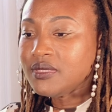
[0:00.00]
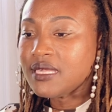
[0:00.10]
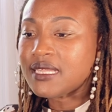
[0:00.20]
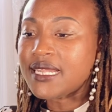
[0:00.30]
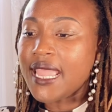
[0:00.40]

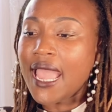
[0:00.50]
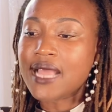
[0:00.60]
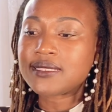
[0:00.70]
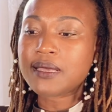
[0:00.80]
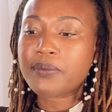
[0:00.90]
The day
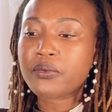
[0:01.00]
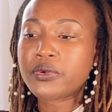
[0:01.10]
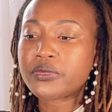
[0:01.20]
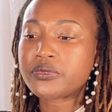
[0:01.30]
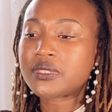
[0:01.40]
adds up and
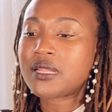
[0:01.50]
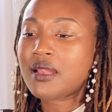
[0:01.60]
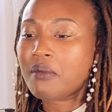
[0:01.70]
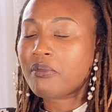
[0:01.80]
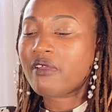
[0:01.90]
reduces the
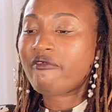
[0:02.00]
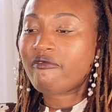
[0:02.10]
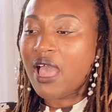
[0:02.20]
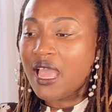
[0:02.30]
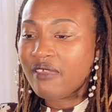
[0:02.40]
number
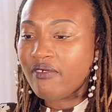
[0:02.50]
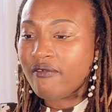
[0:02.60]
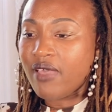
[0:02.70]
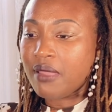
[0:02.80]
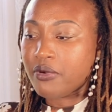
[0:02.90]
five
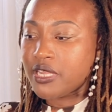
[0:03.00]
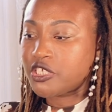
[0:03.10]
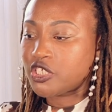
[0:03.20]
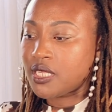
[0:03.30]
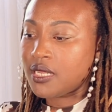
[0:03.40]

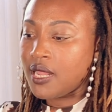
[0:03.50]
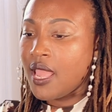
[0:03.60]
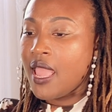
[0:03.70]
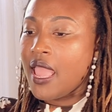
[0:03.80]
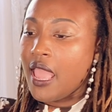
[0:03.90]
vibration.
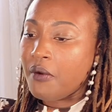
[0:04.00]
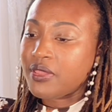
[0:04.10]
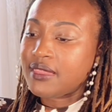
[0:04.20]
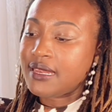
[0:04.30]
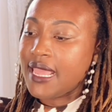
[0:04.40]
And
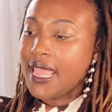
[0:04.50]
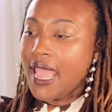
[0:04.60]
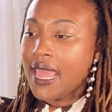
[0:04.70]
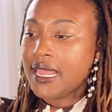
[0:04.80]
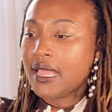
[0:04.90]
with the day
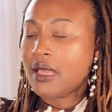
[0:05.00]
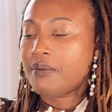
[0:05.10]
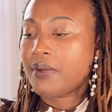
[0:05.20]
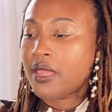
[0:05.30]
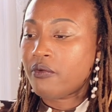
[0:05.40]
adding
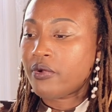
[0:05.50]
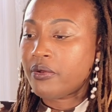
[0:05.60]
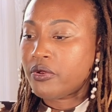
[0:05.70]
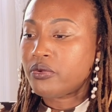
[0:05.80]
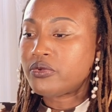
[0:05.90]
up and
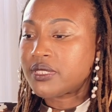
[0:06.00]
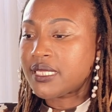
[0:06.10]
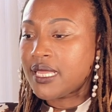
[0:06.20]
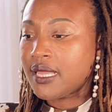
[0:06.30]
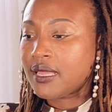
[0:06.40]

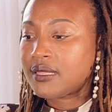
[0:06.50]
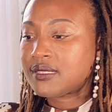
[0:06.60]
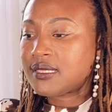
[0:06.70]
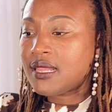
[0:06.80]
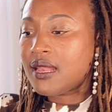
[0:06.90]
reducing
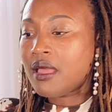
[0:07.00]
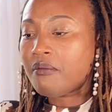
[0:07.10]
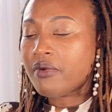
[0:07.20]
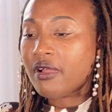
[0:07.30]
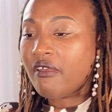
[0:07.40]
to the
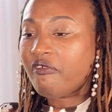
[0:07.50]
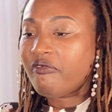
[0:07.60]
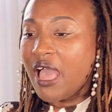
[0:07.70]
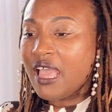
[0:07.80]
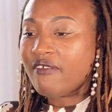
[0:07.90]
number
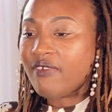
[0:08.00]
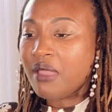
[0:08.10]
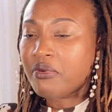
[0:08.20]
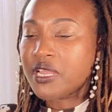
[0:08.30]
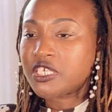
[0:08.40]
five
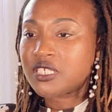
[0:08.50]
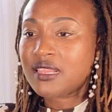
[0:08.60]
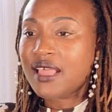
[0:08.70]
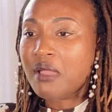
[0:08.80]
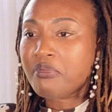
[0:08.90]

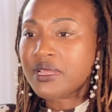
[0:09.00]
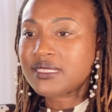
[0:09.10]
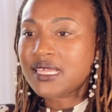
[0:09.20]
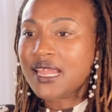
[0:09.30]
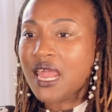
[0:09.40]
vibration, that
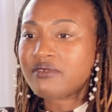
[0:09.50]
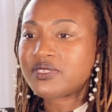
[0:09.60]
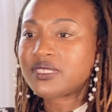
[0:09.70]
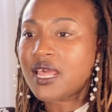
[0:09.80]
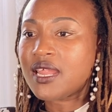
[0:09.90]
brings a lot of
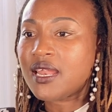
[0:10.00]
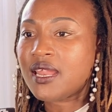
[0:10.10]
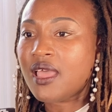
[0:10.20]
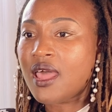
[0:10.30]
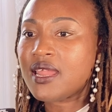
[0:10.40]
sudden
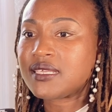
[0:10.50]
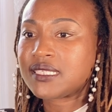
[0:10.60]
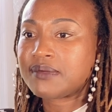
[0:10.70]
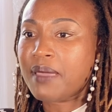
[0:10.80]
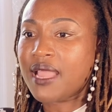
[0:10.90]
and
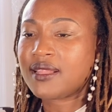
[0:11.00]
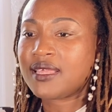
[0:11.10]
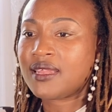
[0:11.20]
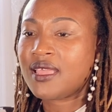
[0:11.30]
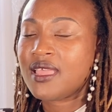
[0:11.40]

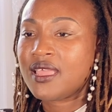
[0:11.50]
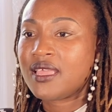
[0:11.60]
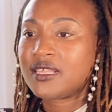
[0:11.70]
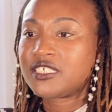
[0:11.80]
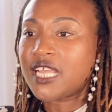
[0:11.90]
unexpected
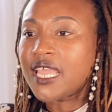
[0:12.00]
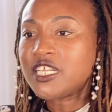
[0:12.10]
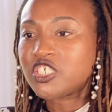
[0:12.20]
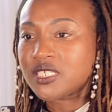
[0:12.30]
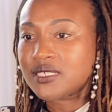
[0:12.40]

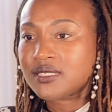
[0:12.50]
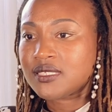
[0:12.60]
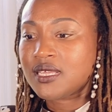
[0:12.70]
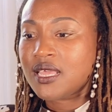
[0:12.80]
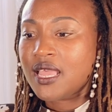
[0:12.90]

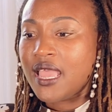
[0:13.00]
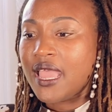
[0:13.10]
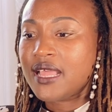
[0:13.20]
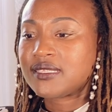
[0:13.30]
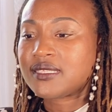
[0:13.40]
changes.
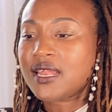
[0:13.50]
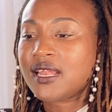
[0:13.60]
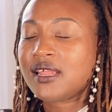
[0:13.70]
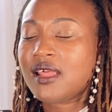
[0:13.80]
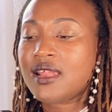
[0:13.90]
And
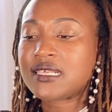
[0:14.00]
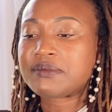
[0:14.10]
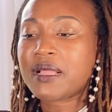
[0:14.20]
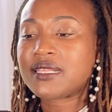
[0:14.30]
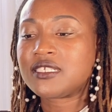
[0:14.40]
sudden and
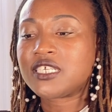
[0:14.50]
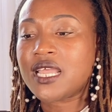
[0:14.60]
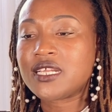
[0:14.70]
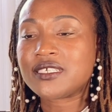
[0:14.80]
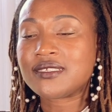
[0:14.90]
unexpected
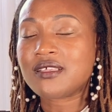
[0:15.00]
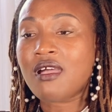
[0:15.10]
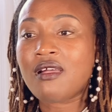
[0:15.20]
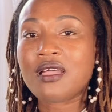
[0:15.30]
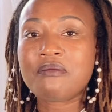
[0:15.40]
changes
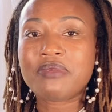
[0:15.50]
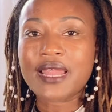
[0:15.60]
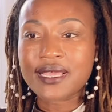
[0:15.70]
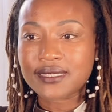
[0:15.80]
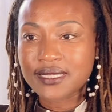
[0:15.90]
are a
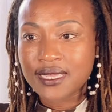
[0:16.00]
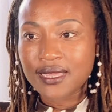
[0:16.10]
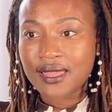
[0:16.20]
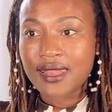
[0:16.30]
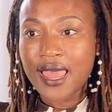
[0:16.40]

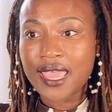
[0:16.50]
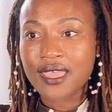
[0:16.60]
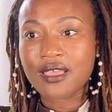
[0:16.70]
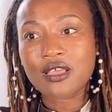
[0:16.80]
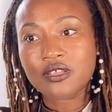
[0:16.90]
blessing,
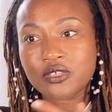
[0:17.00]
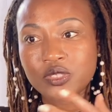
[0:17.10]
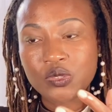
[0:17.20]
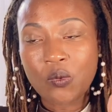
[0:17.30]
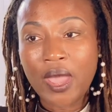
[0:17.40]
like
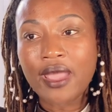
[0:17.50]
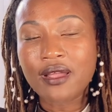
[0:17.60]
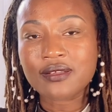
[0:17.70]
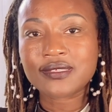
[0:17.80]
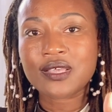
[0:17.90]

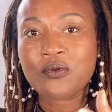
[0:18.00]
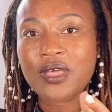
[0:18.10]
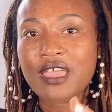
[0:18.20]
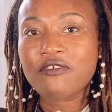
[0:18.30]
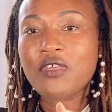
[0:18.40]
squares.
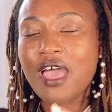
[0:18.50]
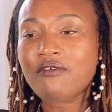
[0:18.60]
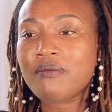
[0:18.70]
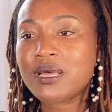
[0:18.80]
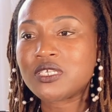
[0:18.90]
If you have
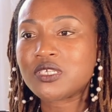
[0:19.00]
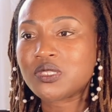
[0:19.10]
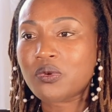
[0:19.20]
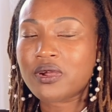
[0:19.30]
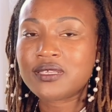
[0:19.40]
a bunch of
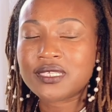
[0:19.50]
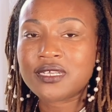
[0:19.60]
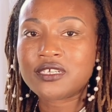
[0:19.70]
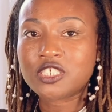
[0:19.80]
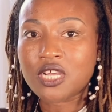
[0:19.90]
squares in
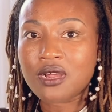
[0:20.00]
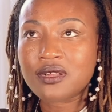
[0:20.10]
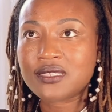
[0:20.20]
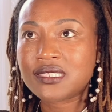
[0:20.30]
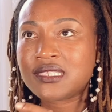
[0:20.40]
your
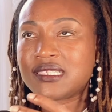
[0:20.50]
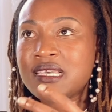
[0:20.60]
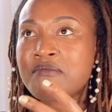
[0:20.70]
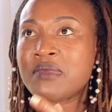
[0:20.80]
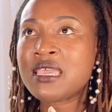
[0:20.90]
chart,
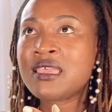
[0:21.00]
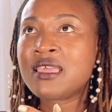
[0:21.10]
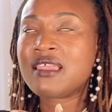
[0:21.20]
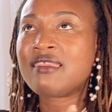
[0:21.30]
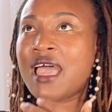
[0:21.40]
to
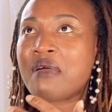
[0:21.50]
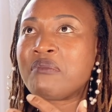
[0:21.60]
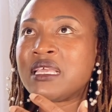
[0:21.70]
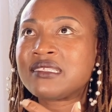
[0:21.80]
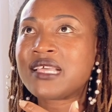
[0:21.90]
me, that
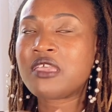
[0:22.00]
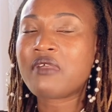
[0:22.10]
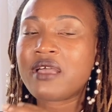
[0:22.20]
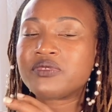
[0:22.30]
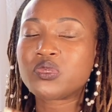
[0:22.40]
means that you
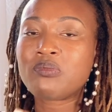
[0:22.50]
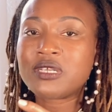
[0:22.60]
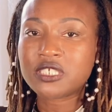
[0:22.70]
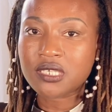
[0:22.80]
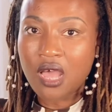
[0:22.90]
have so
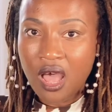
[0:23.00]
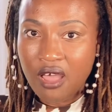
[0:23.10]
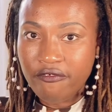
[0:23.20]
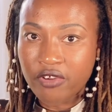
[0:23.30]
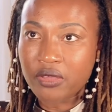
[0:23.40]
much to
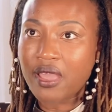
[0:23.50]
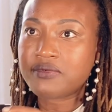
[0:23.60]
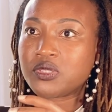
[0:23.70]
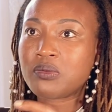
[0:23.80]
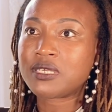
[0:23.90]
offer, you
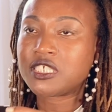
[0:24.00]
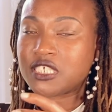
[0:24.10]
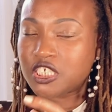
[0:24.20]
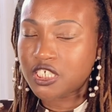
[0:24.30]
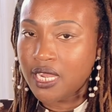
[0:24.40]
have so much
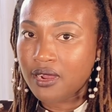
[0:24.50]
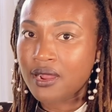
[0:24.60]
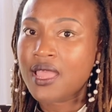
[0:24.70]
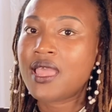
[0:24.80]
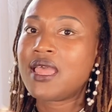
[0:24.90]
to share.
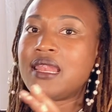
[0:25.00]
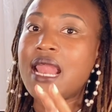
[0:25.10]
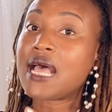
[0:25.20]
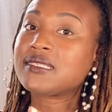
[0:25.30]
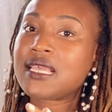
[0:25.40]

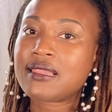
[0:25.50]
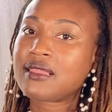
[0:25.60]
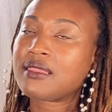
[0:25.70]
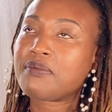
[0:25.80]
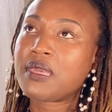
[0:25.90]
Not saying
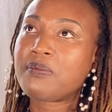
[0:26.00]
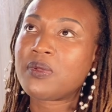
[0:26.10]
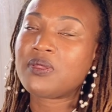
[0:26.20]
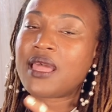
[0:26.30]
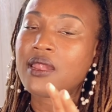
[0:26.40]
that the
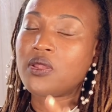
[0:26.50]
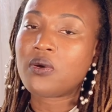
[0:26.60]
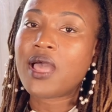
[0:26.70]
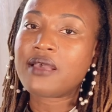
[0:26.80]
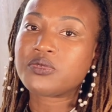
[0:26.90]
people that
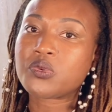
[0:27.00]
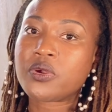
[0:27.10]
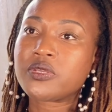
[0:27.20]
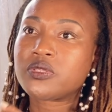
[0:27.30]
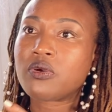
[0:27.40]
don't have
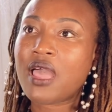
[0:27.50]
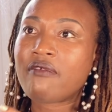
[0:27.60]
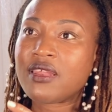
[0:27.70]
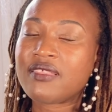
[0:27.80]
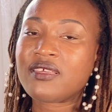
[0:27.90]
squares don't
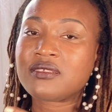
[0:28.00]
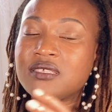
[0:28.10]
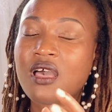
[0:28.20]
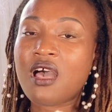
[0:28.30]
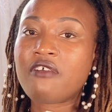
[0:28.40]
have anything
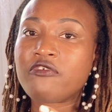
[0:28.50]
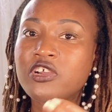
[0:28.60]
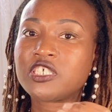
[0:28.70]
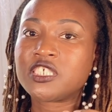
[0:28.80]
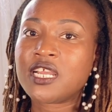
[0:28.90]
to offer
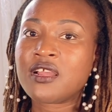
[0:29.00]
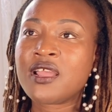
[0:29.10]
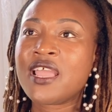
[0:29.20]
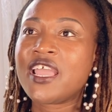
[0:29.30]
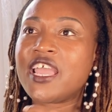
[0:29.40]
or share.
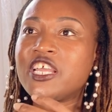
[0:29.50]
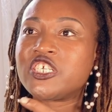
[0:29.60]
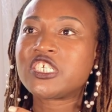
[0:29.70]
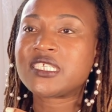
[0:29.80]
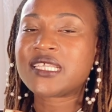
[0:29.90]

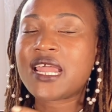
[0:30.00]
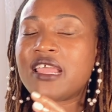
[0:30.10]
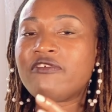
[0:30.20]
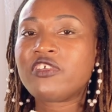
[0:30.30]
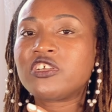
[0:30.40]
It's just that
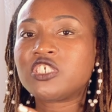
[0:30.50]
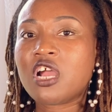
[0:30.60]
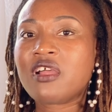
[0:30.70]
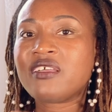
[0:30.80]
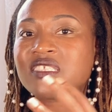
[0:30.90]
if your
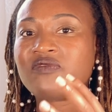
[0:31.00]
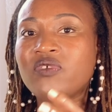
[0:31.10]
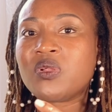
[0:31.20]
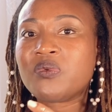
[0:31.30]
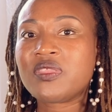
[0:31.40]
chart is
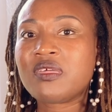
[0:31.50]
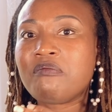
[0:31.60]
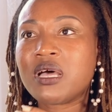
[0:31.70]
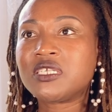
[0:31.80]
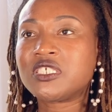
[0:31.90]
filled with a
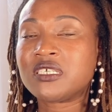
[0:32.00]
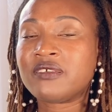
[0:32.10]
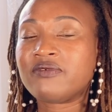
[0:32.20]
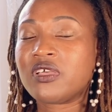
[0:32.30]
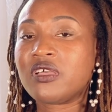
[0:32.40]
bunch
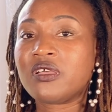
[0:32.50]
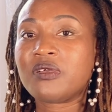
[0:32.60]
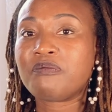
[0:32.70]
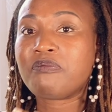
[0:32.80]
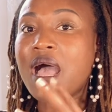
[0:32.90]
of
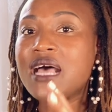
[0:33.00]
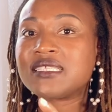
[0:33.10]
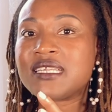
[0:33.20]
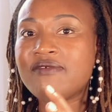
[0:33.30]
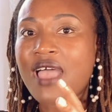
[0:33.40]

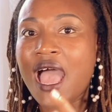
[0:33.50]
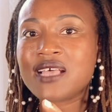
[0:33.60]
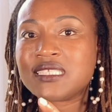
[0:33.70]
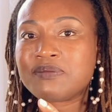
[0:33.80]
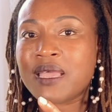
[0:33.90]
positive
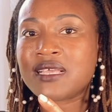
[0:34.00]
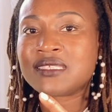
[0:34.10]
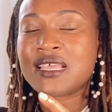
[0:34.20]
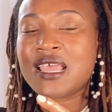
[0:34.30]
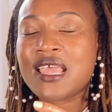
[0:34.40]

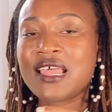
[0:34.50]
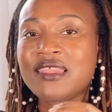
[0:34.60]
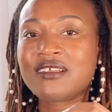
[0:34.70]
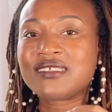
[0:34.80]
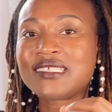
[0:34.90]
aspects,
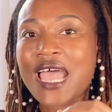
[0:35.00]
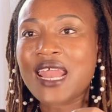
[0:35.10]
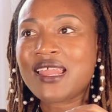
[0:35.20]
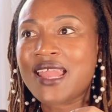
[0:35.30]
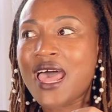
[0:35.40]
there's not
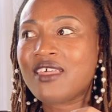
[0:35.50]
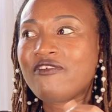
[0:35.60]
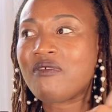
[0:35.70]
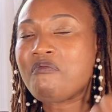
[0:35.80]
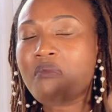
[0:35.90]
a lot
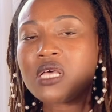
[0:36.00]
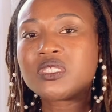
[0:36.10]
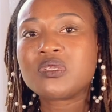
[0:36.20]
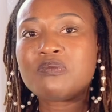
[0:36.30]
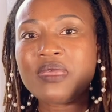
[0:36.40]
of
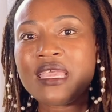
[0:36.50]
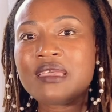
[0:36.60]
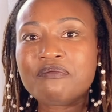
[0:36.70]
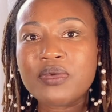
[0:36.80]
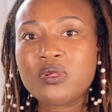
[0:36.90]
muscle
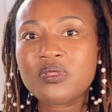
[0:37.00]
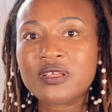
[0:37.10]
being built.